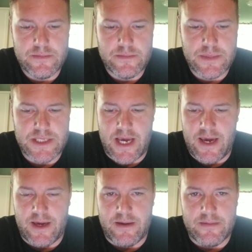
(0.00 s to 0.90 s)

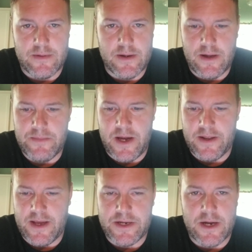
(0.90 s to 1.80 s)
say, well, I'm not at
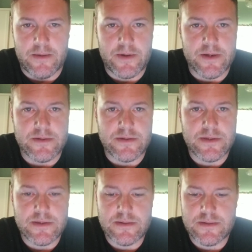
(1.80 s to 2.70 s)
that job
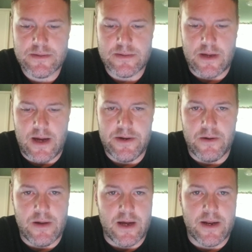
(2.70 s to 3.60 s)
because I
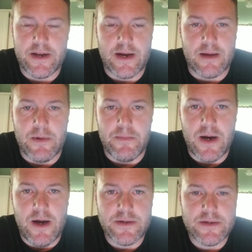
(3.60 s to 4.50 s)
didn't like my
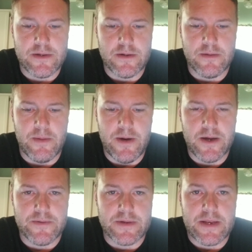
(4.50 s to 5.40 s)
boss, or my
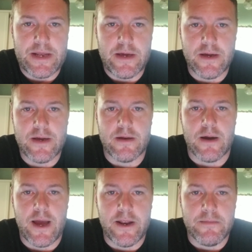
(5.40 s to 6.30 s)
boss was an idiot, or
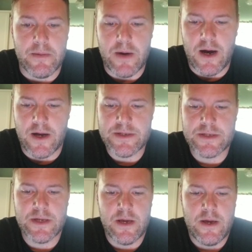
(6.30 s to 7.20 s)
I hated my
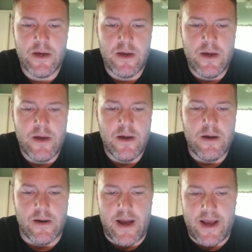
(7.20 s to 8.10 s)
boss,
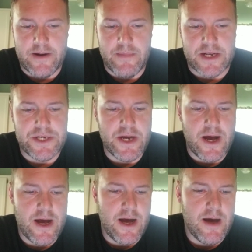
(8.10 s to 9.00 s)
or I hated my
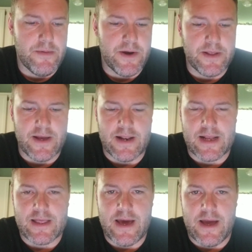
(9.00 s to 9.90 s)
job, or anything
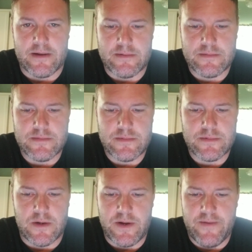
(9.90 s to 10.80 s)
like that.
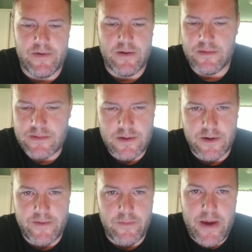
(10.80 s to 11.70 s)
Don't ever
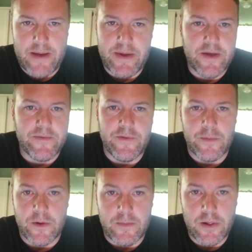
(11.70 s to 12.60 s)
badmouth a
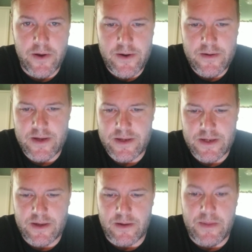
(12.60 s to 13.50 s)
former employer.
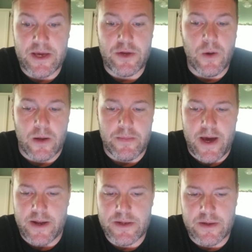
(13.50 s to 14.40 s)
That's going to make you look
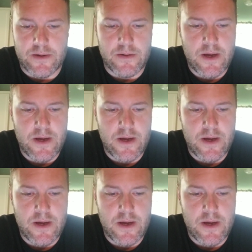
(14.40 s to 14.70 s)
bad. So